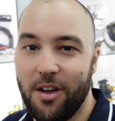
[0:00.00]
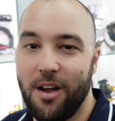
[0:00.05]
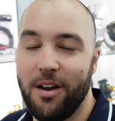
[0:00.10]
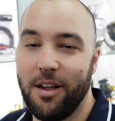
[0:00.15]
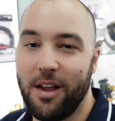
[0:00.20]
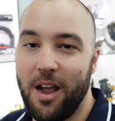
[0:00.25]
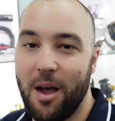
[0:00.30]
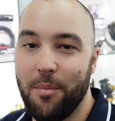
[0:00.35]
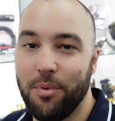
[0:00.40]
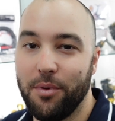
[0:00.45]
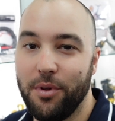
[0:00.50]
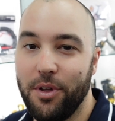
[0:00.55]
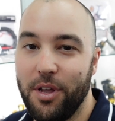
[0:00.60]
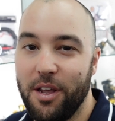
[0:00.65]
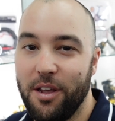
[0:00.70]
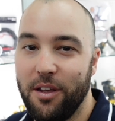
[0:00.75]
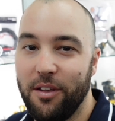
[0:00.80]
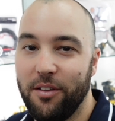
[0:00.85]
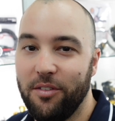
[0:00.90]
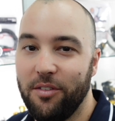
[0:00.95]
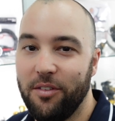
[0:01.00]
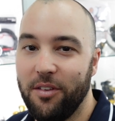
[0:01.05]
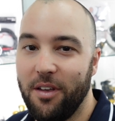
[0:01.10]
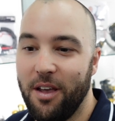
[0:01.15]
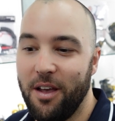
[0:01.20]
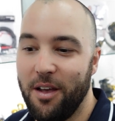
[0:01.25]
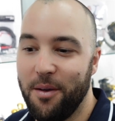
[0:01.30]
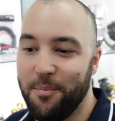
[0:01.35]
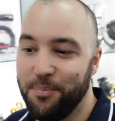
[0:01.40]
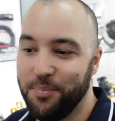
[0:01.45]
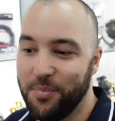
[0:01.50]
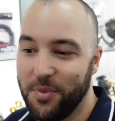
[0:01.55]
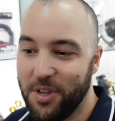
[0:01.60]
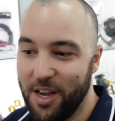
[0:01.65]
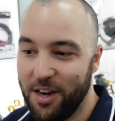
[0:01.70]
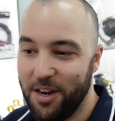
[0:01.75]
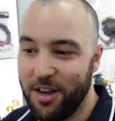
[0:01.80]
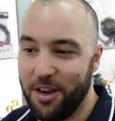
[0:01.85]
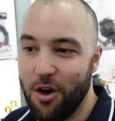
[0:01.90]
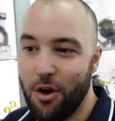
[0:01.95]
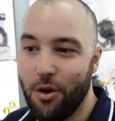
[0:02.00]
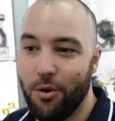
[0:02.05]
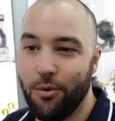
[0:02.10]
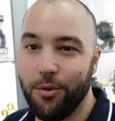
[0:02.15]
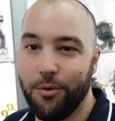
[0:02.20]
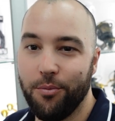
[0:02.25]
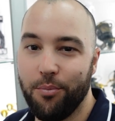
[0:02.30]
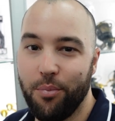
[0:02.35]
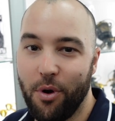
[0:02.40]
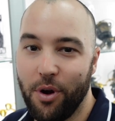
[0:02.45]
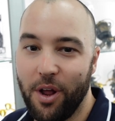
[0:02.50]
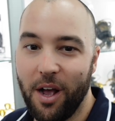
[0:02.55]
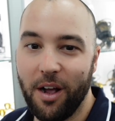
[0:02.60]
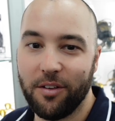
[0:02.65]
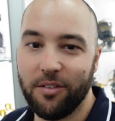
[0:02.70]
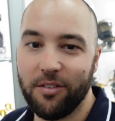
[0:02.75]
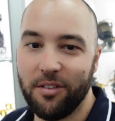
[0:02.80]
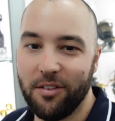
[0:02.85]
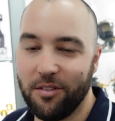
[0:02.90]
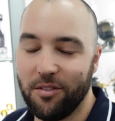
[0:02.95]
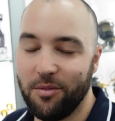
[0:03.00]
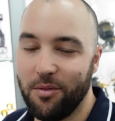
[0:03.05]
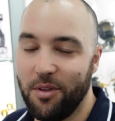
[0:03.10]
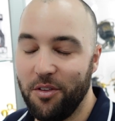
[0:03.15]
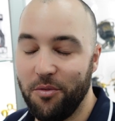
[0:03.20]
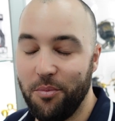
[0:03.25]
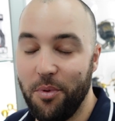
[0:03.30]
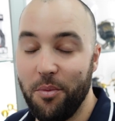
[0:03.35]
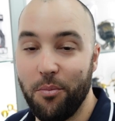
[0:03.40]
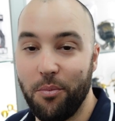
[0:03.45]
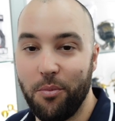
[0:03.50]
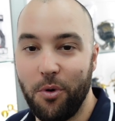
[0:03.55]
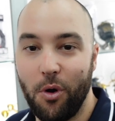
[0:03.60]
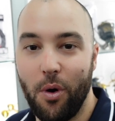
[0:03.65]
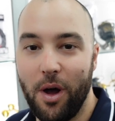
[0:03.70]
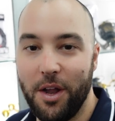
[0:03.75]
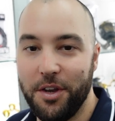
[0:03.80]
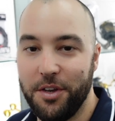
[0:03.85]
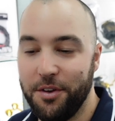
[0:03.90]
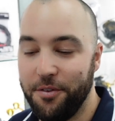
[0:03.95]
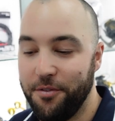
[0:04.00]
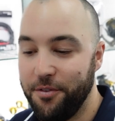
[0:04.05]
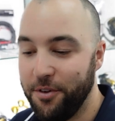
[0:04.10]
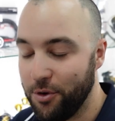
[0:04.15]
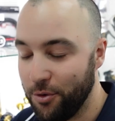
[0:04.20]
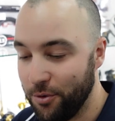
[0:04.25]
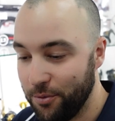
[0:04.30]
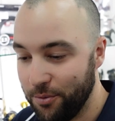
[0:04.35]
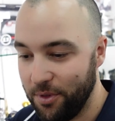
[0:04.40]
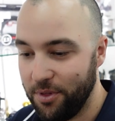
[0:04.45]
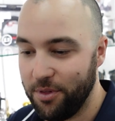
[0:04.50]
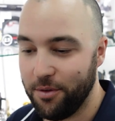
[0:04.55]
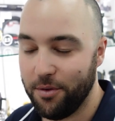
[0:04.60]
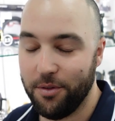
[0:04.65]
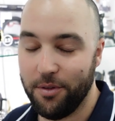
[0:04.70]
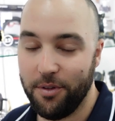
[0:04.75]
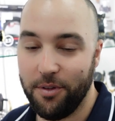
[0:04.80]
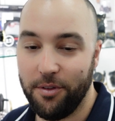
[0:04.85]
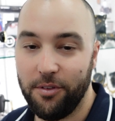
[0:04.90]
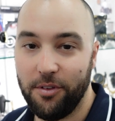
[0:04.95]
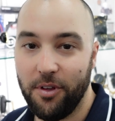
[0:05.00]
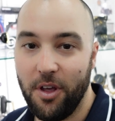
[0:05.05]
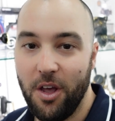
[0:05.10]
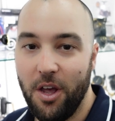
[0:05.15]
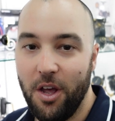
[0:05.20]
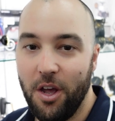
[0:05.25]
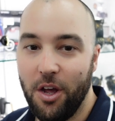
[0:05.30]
kind of couple of years, getting a hold of products has been quite difficult with all this